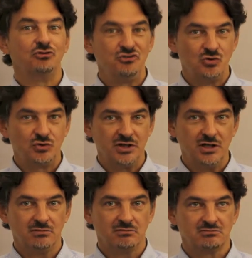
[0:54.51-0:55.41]

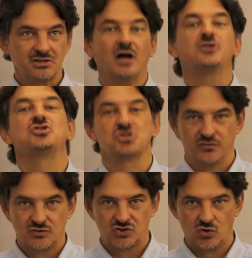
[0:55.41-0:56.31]
duty culture,
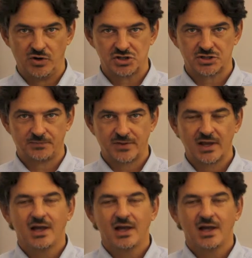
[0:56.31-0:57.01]
if you so wish.